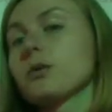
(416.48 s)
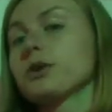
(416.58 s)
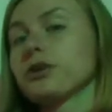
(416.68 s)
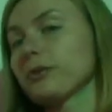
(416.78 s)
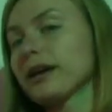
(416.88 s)

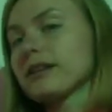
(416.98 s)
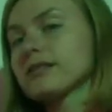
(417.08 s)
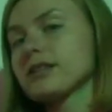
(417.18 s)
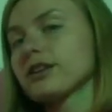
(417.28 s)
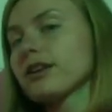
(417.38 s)
what you might
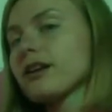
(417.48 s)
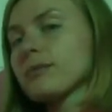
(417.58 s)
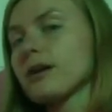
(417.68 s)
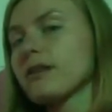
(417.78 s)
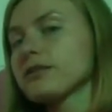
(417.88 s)
consider a cup
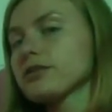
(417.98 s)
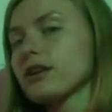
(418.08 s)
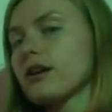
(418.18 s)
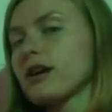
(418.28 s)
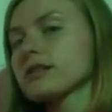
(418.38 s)
of coffee should
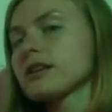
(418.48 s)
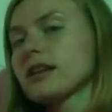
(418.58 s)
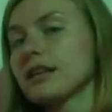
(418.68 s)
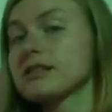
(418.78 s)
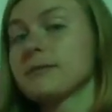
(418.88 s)
cost
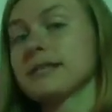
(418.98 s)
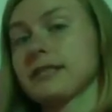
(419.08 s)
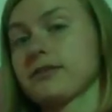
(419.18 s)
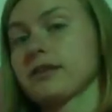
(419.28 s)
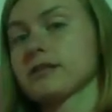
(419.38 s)
is going to be
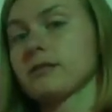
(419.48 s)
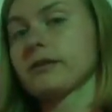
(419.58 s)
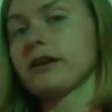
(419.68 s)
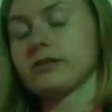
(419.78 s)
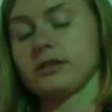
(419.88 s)
different than
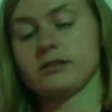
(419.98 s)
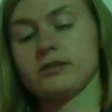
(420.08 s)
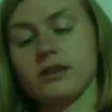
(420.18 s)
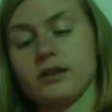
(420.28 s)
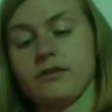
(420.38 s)
someone else's.